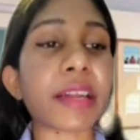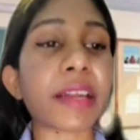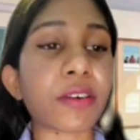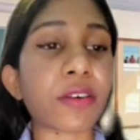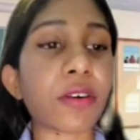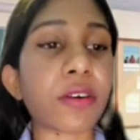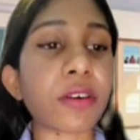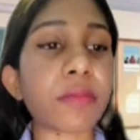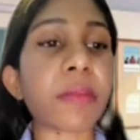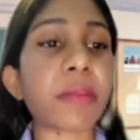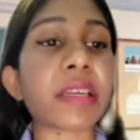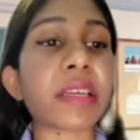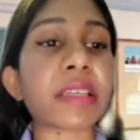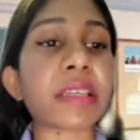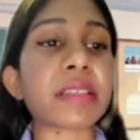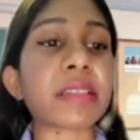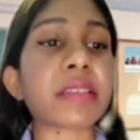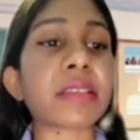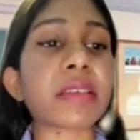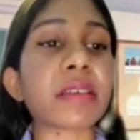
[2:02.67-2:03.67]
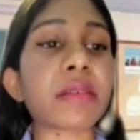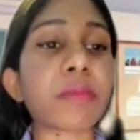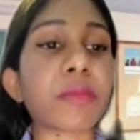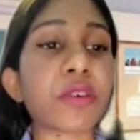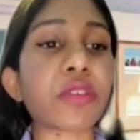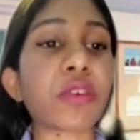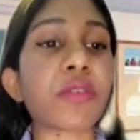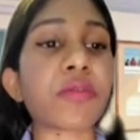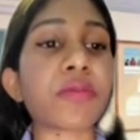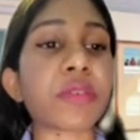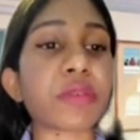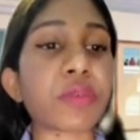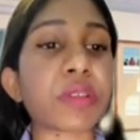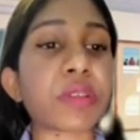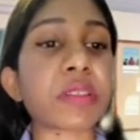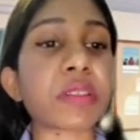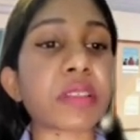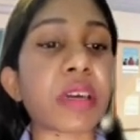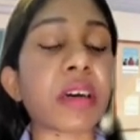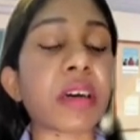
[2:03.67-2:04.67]
record by its amount
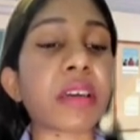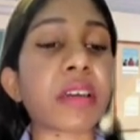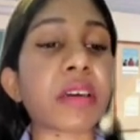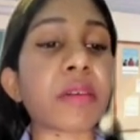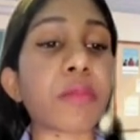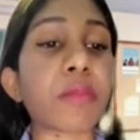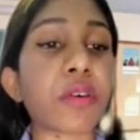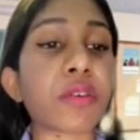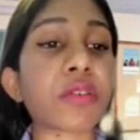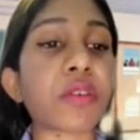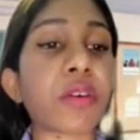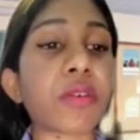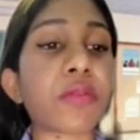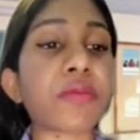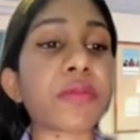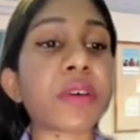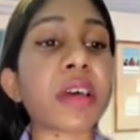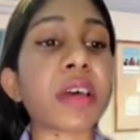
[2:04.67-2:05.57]
of